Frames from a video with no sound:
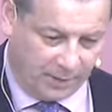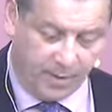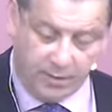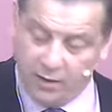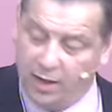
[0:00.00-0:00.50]

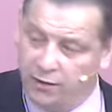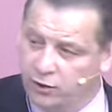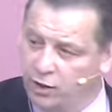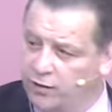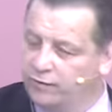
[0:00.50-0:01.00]
Maybe narrow it
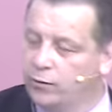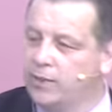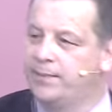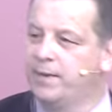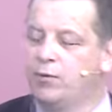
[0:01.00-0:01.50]
down even a
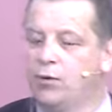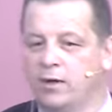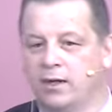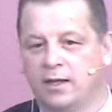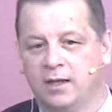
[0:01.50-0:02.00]
wee bit
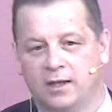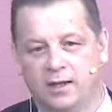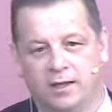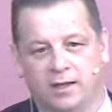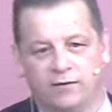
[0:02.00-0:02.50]
more.
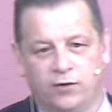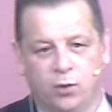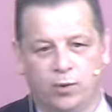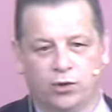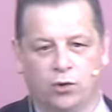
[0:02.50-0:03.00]
If
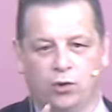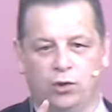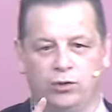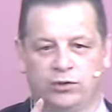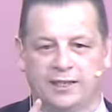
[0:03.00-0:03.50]
you were
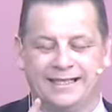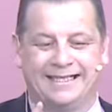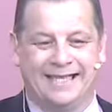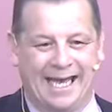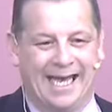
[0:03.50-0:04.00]
told
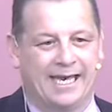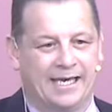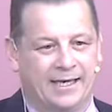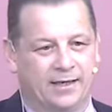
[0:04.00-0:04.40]
today